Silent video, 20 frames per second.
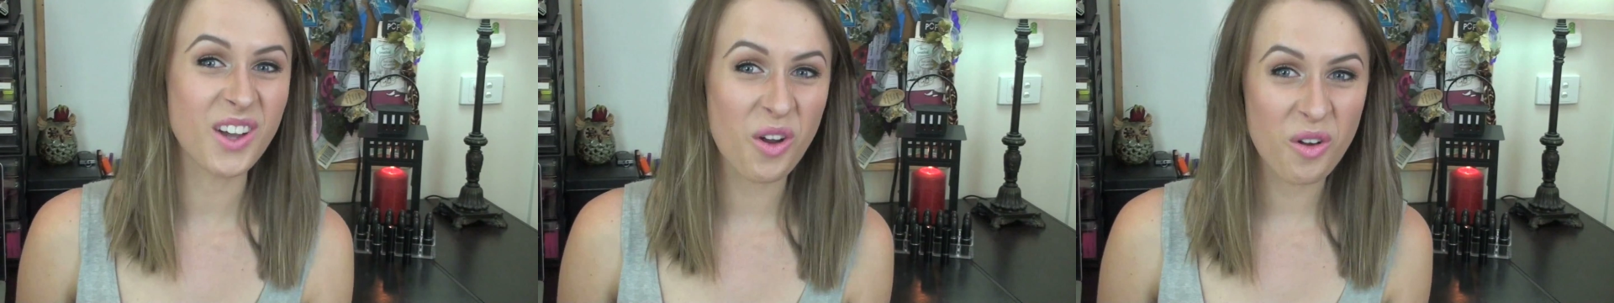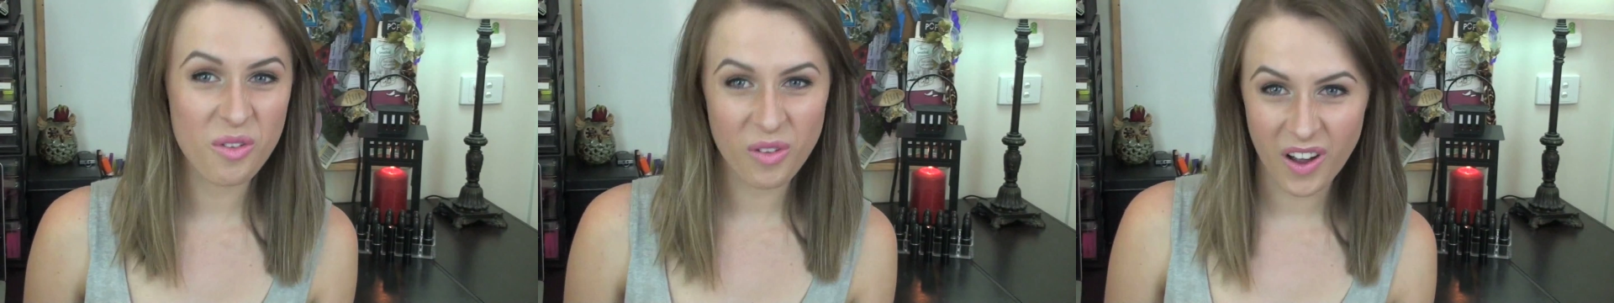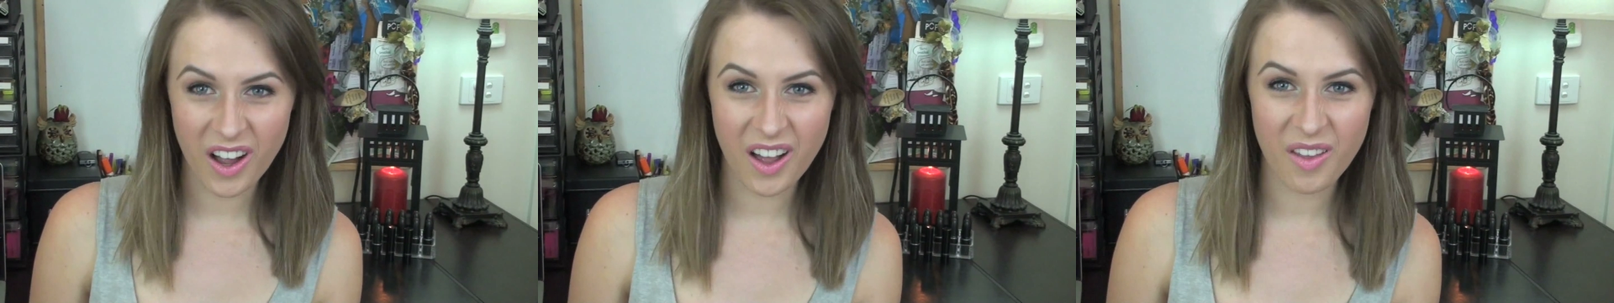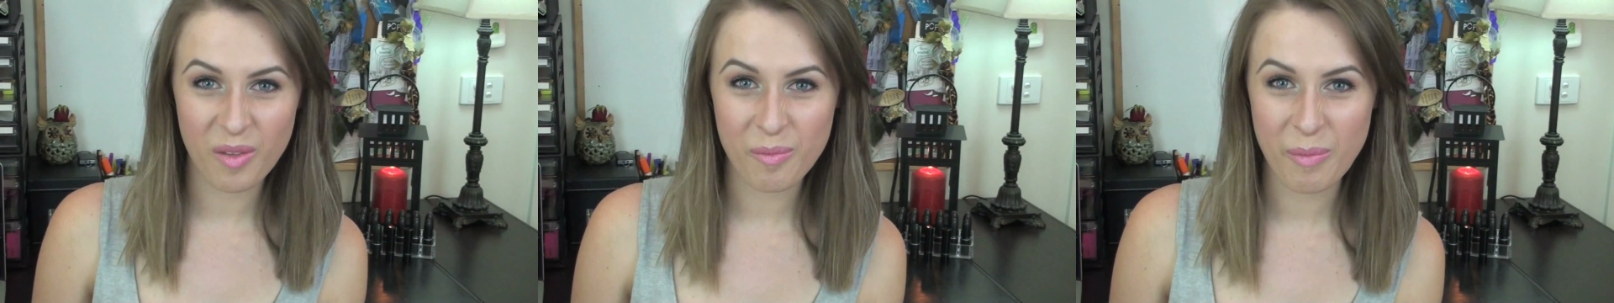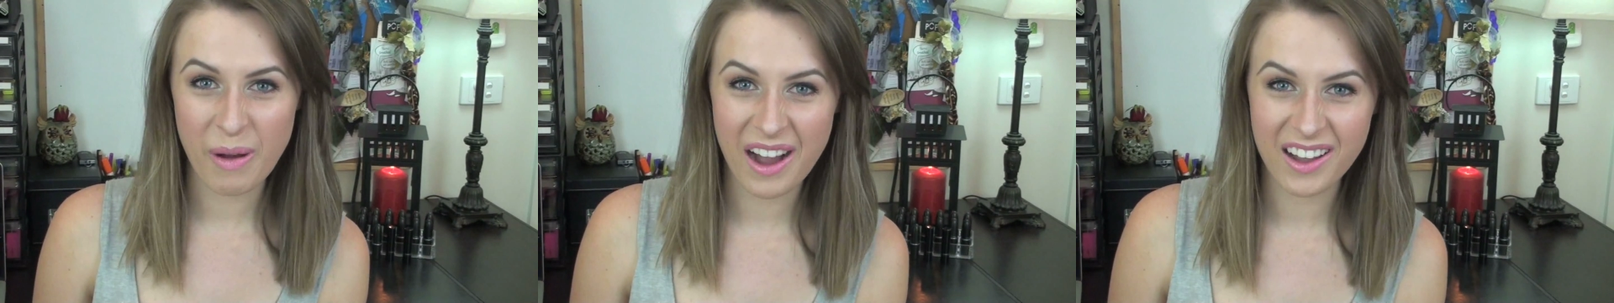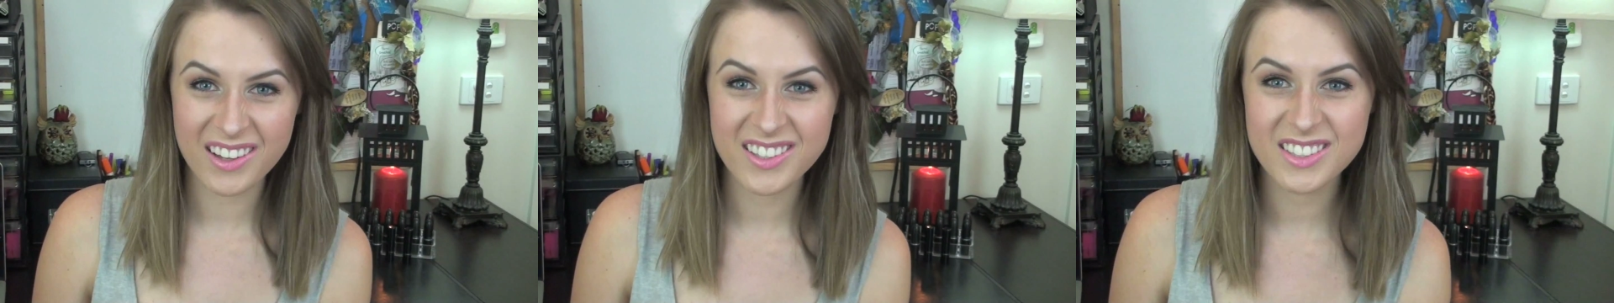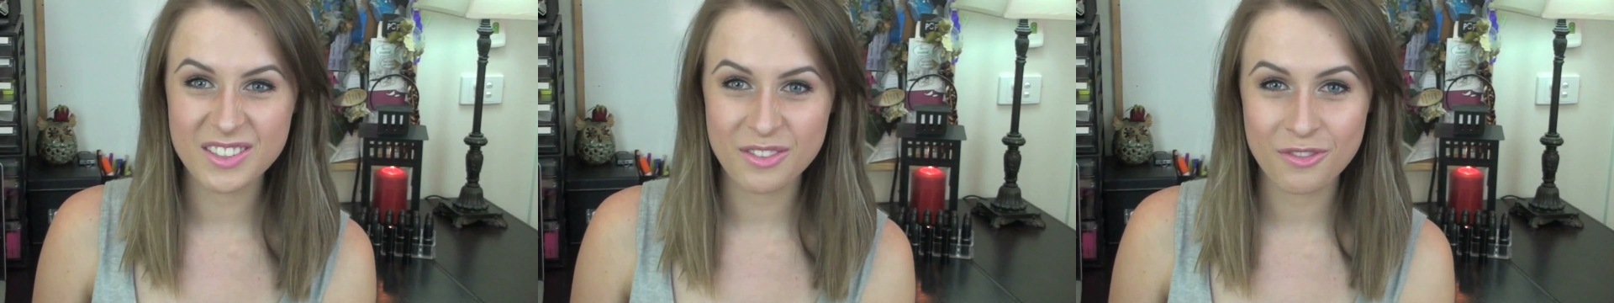over the
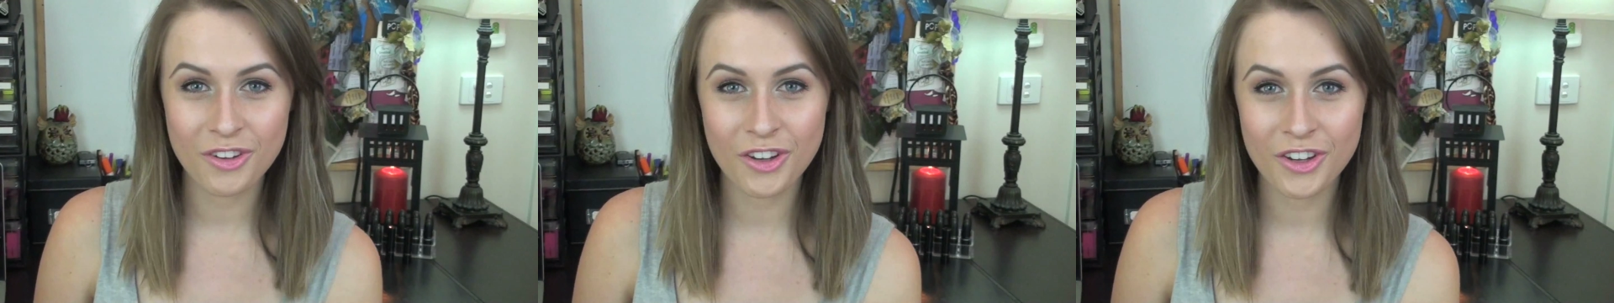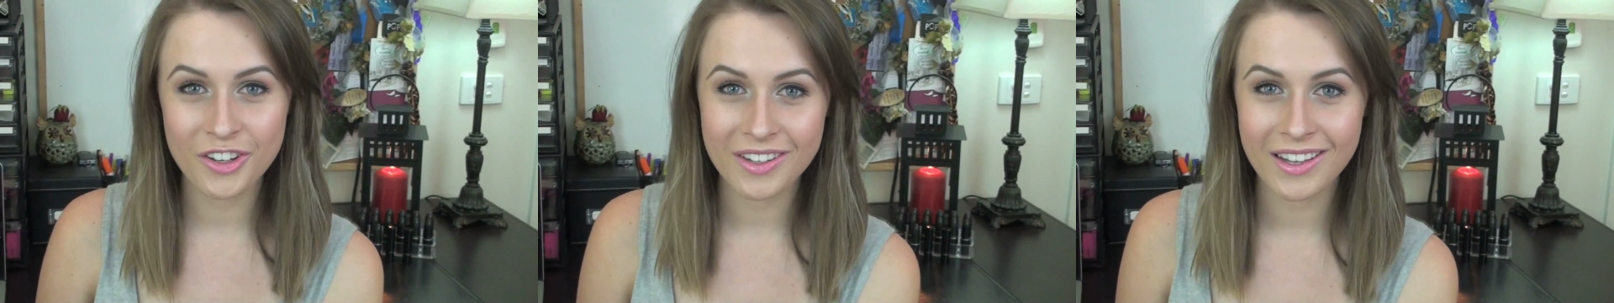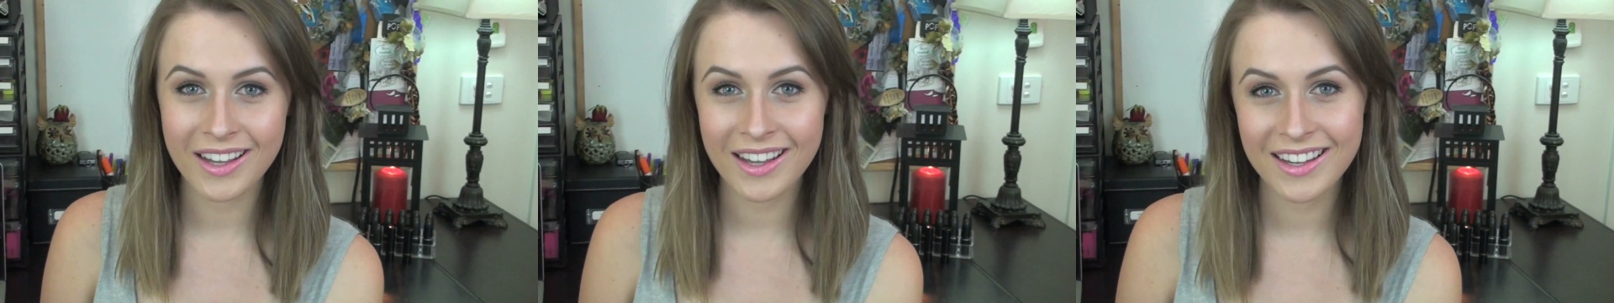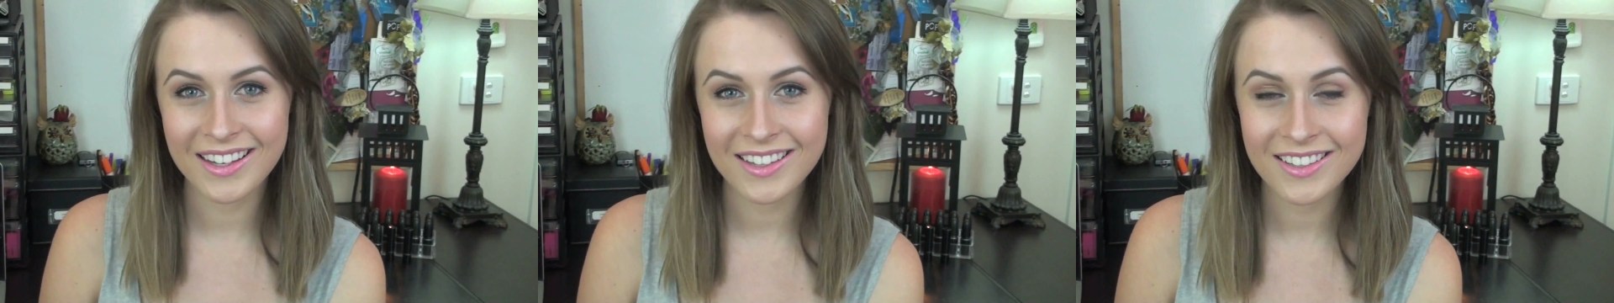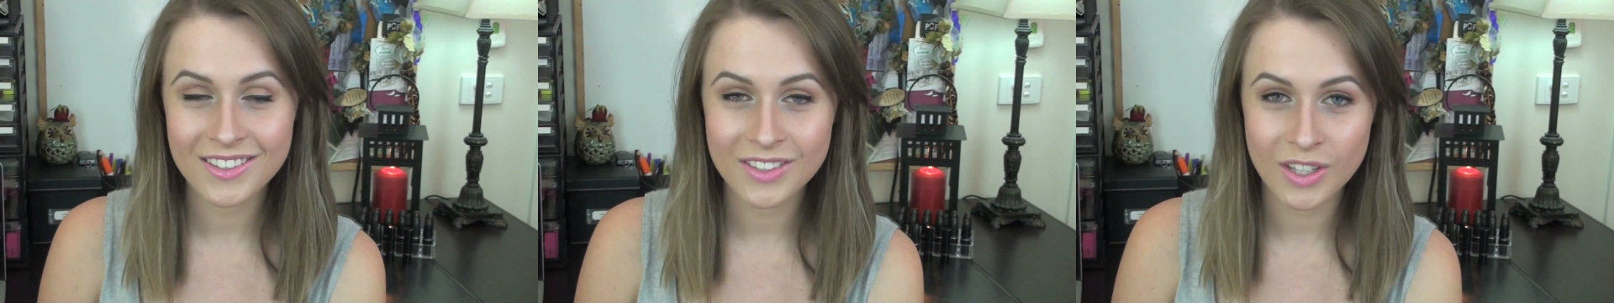past few years,